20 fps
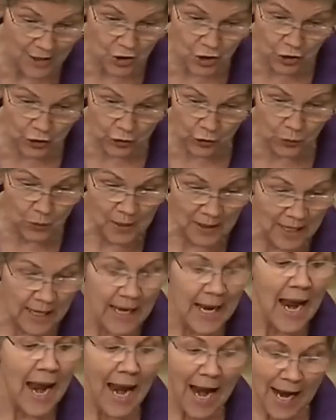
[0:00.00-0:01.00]
do,
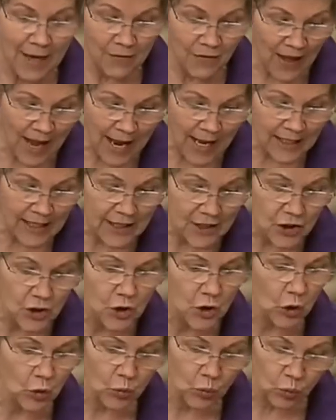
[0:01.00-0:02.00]
and that is
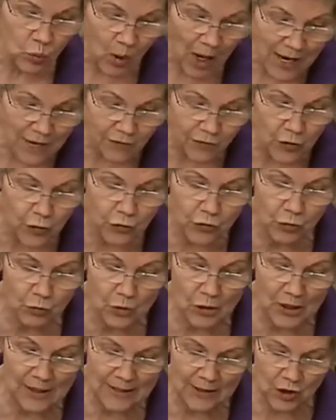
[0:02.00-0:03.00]
to rifle
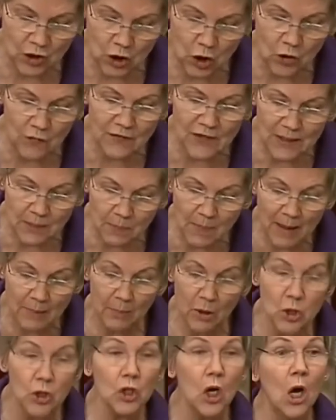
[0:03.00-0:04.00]
through a service
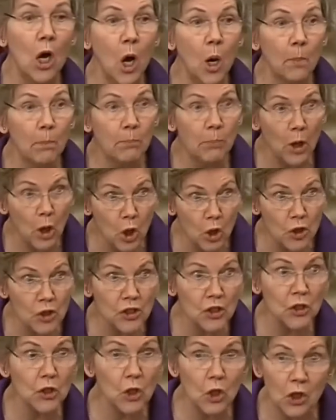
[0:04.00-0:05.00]
member's
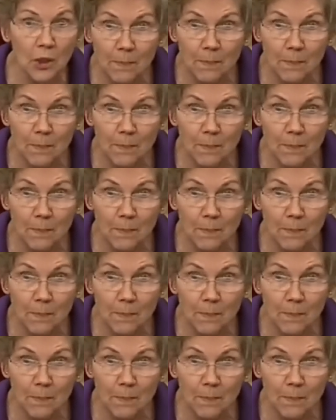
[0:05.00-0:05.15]
personal